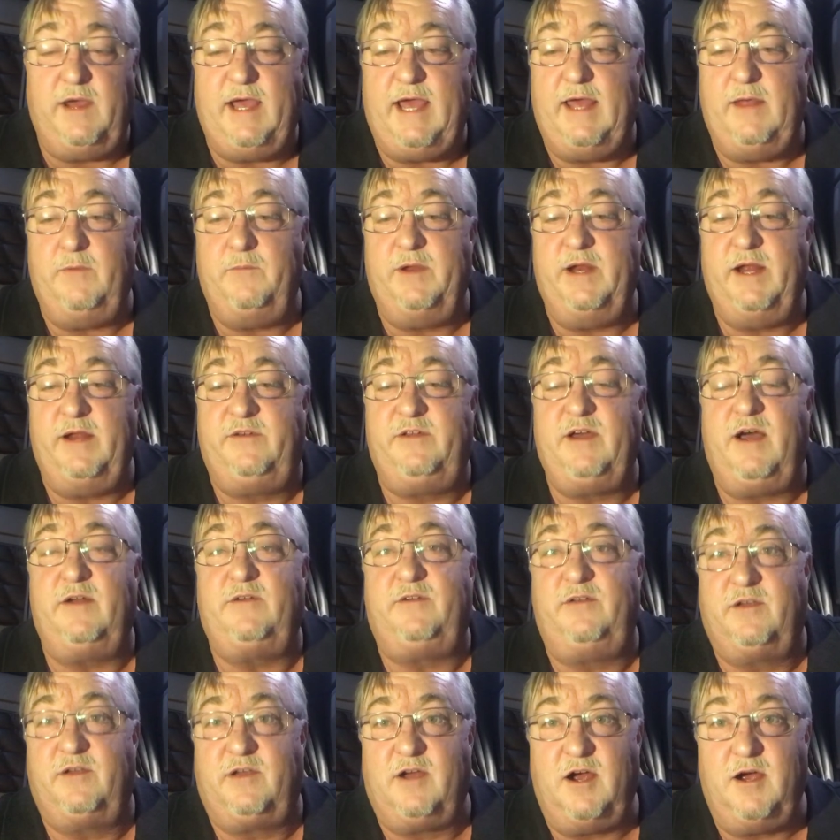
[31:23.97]
And when I talked
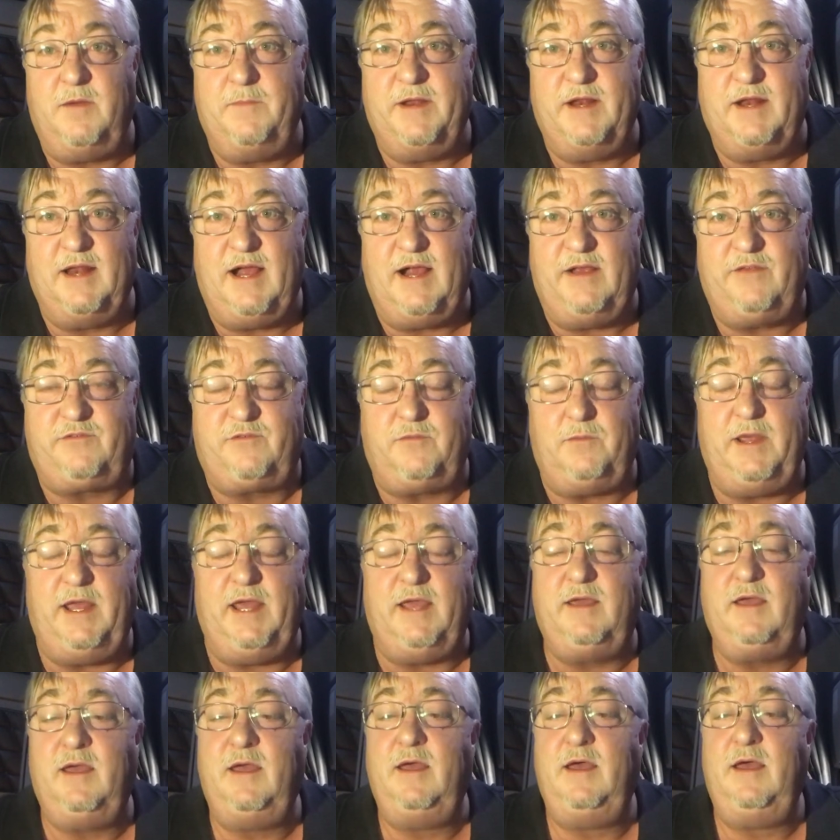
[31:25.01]
to Garmin last week,
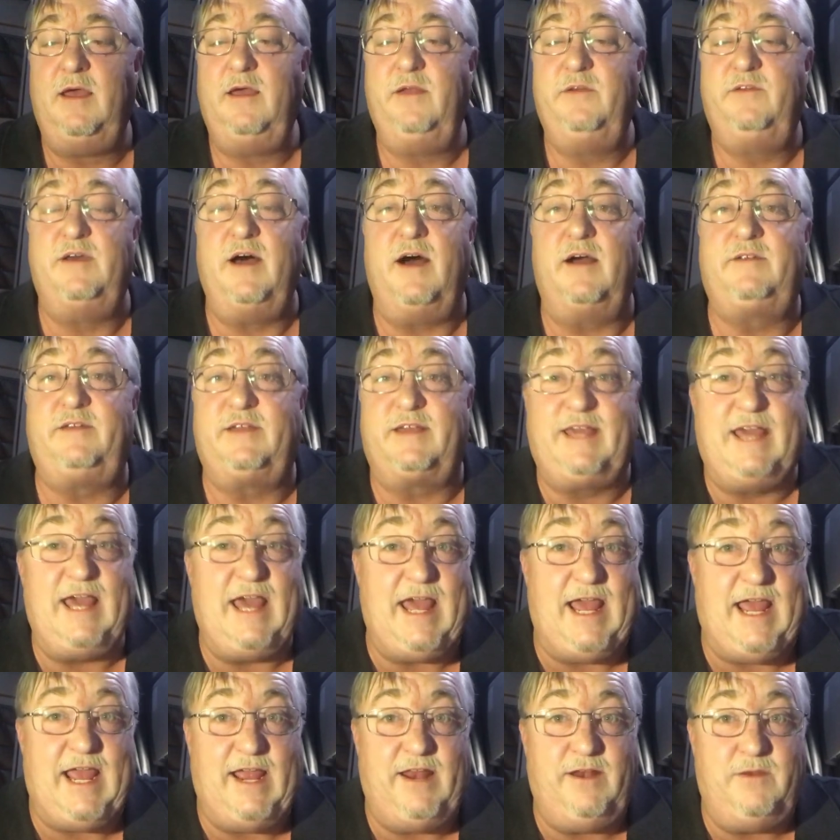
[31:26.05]
talked to
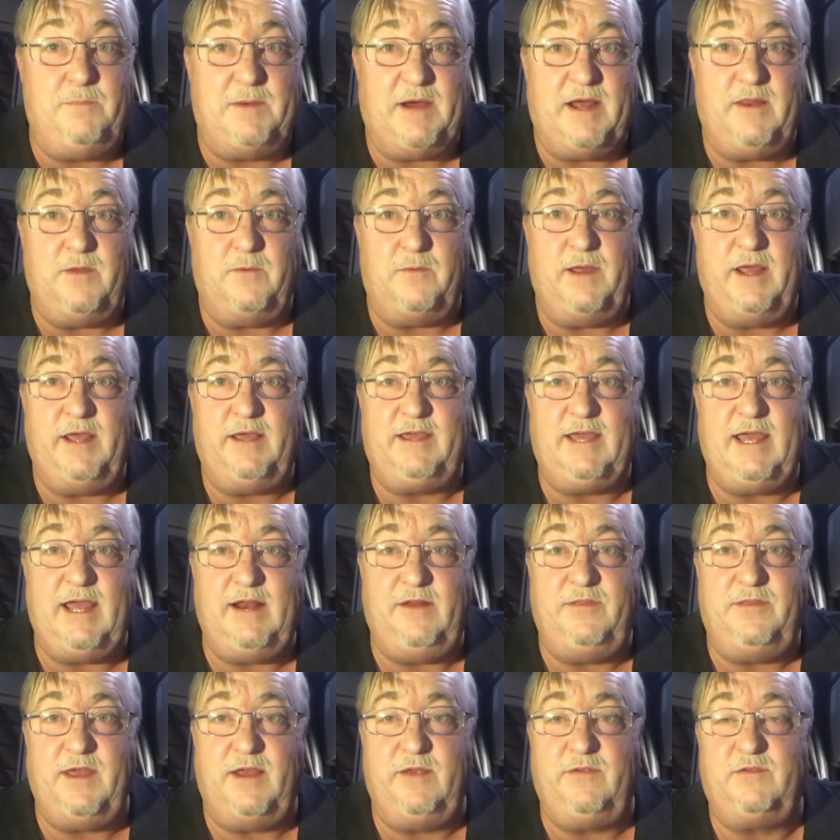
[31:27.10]
Cade, by the way.
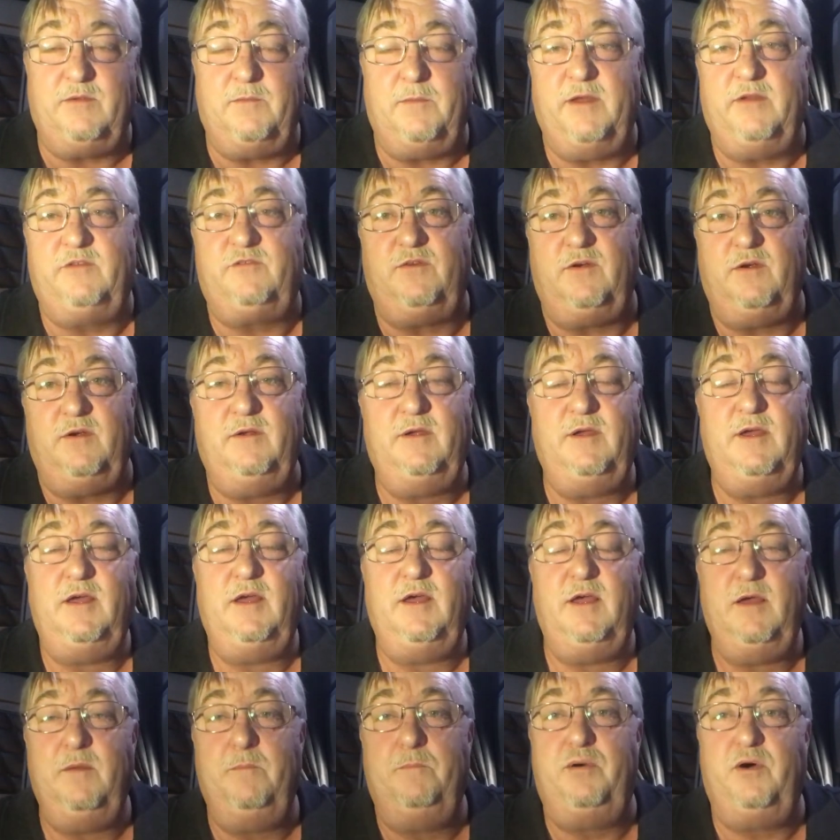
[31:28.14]
Cade, thanks so much for
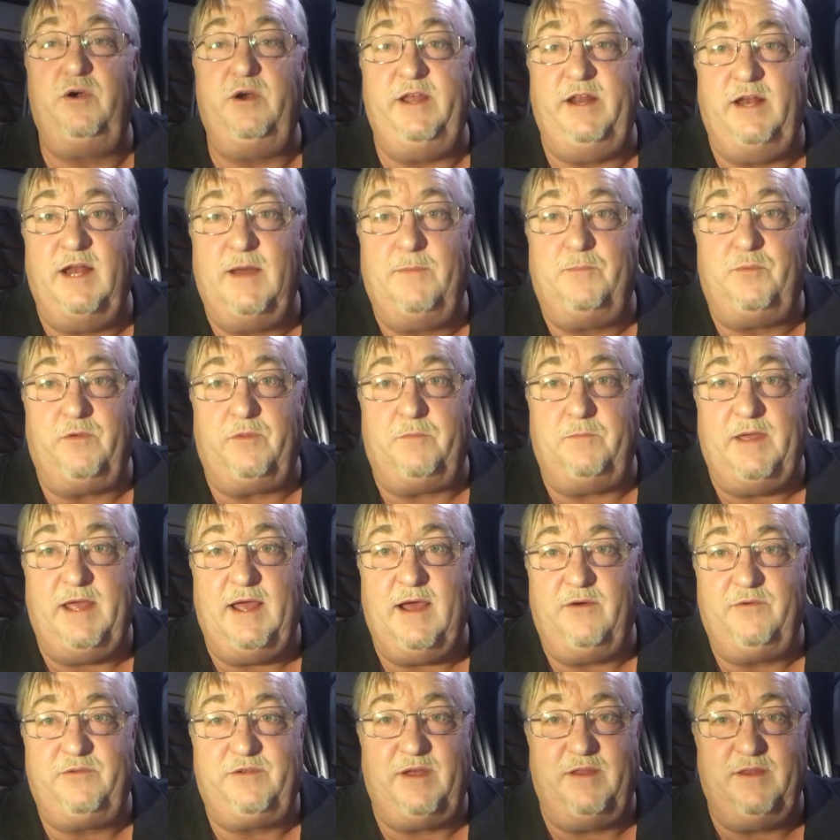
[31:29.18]
putting up with me. I
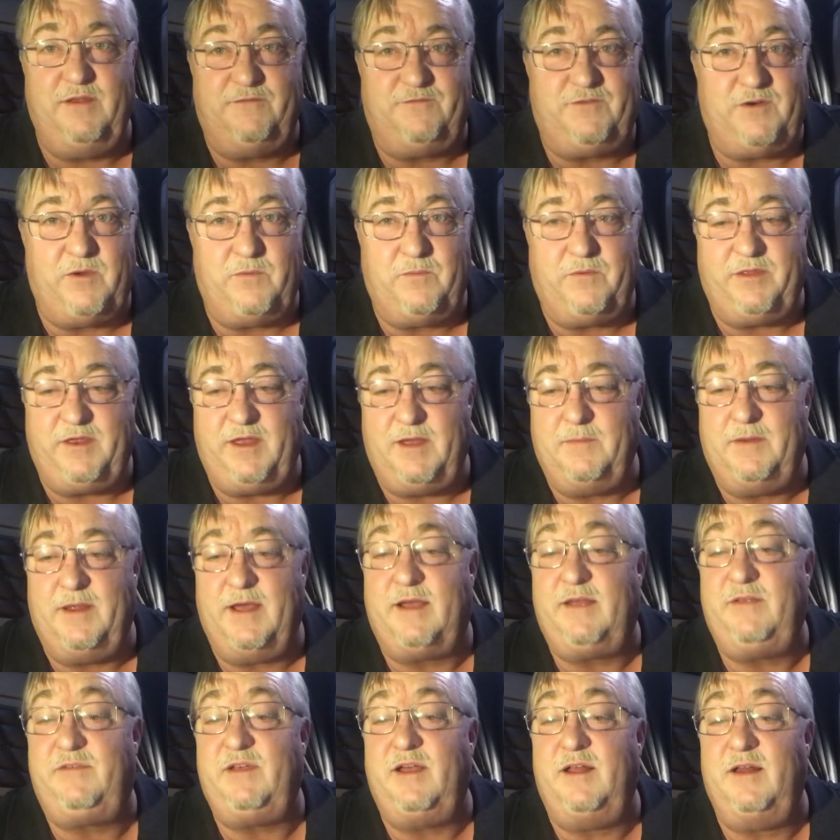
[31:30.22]
was on the phone with him,
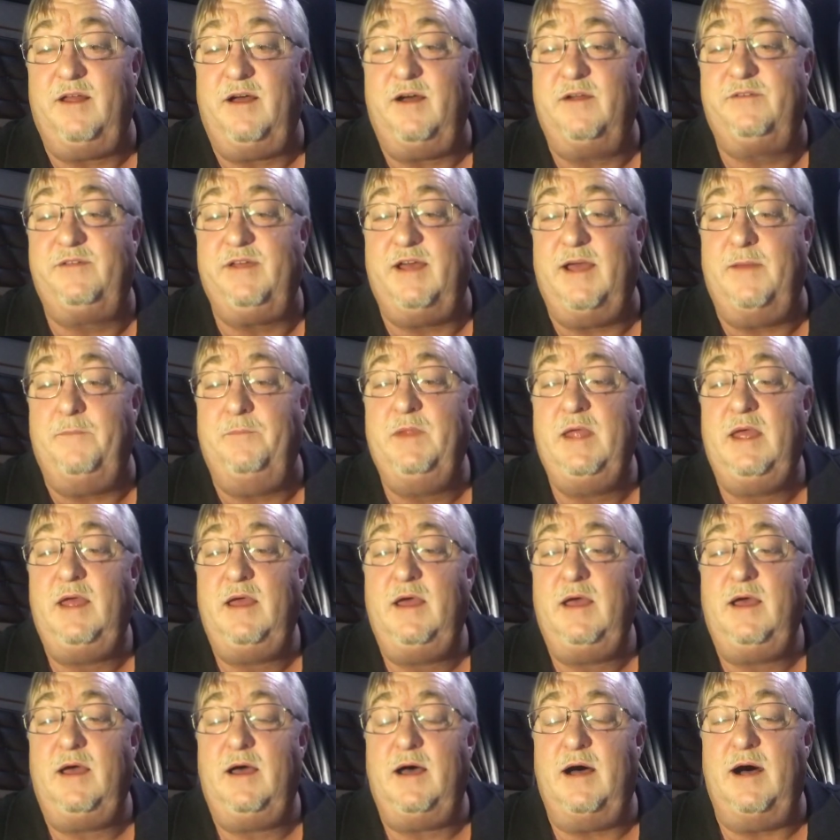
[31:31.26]
like I say, a long time.
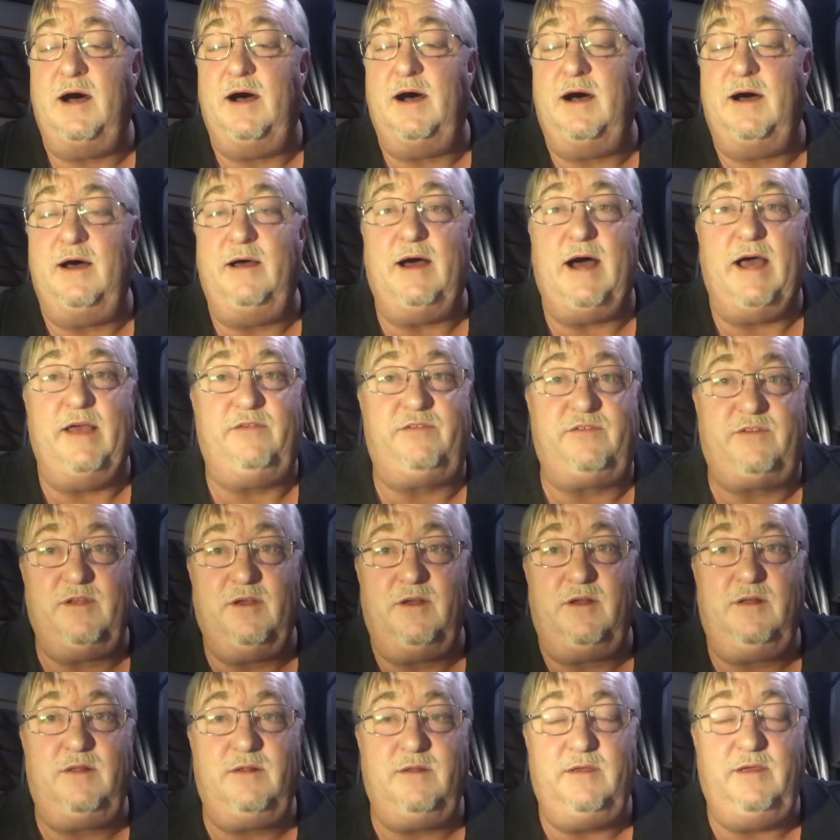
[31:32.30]

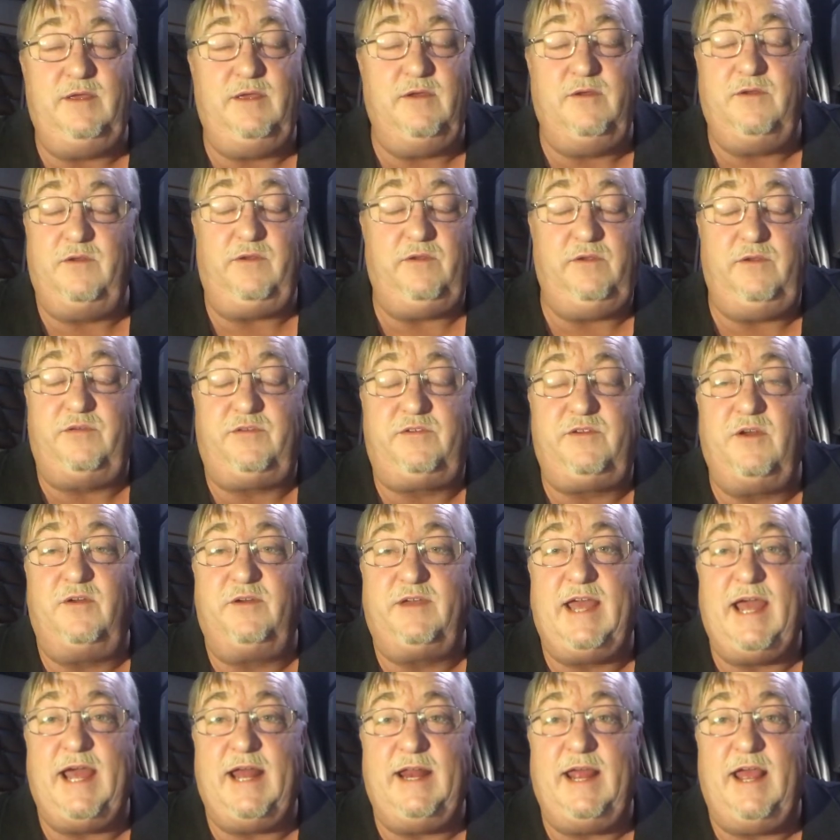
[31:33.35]
You still
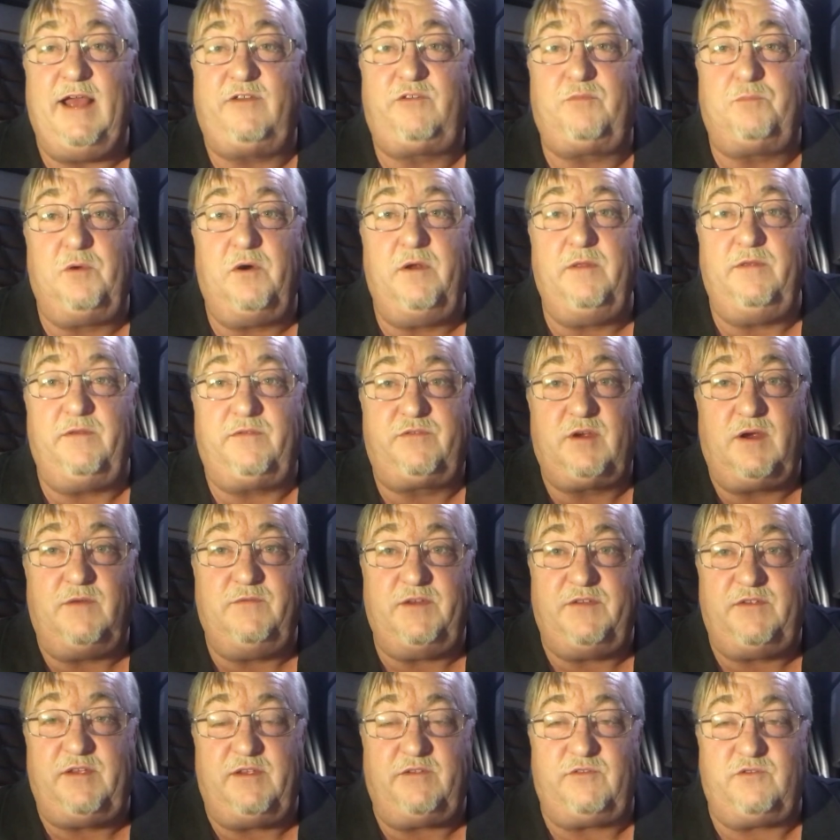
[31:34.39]
can't export the
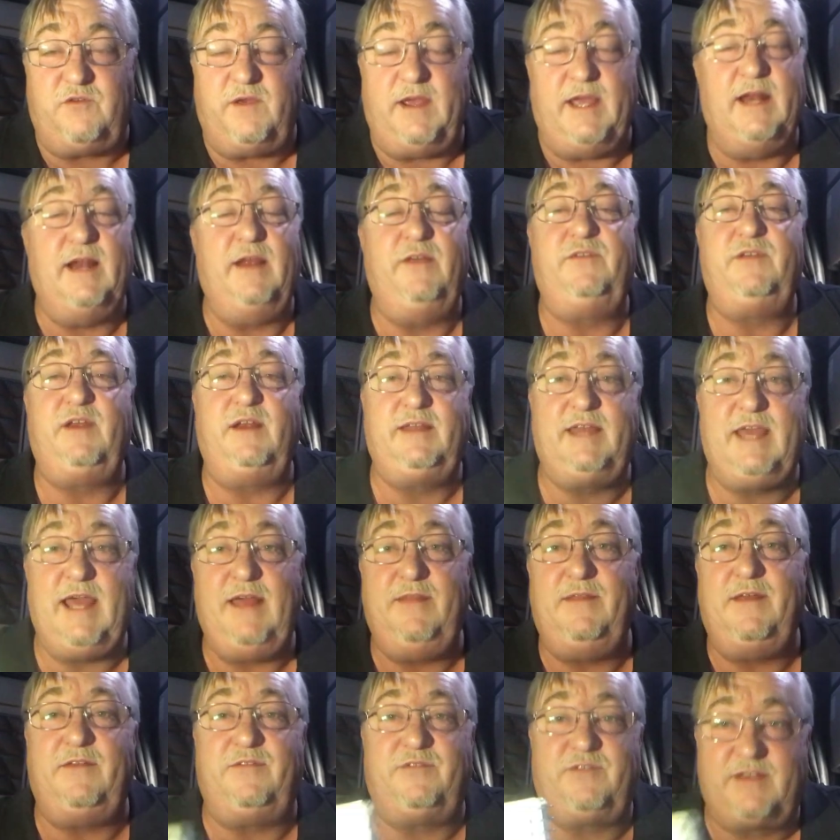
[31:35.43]
service history. And I said, Cade,
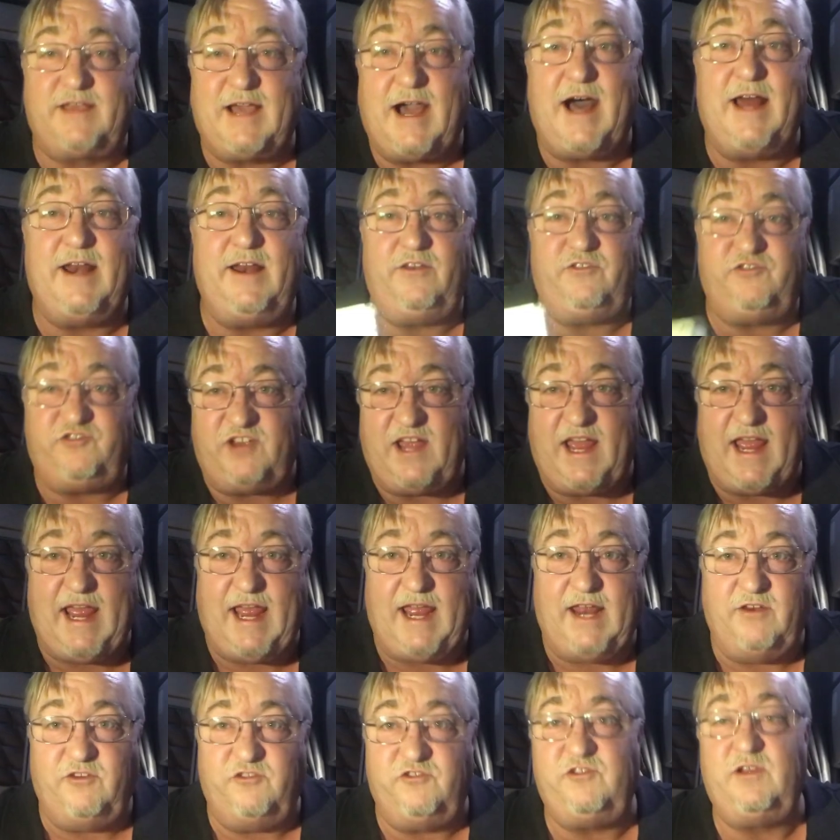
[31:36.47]
that's got
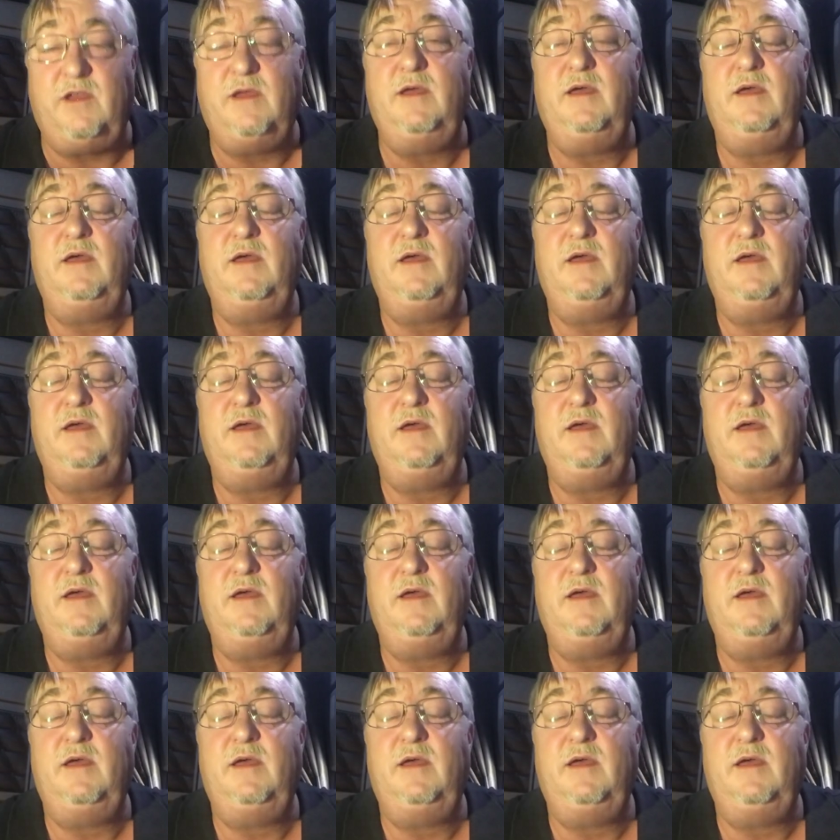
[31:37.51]
change.